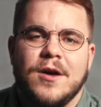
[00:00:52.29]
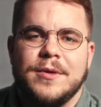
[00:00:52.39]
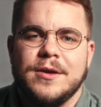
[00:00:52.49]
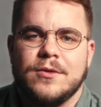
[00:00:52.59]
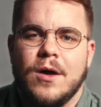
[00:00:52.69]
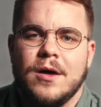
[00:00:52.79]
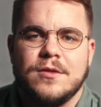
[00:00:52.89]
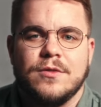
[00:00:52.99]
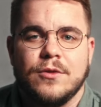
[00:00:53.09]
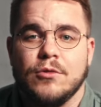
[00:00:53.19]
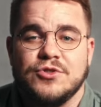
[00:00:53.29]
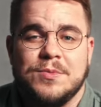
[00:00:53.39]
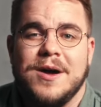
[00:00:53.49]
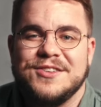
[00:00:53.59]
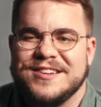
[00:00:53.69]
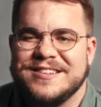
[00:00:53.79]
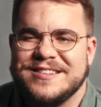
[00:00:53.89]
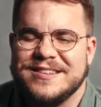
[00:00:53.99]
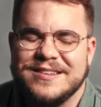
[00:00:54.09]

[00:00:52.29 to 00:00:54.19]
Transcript: coming across the Culture Project.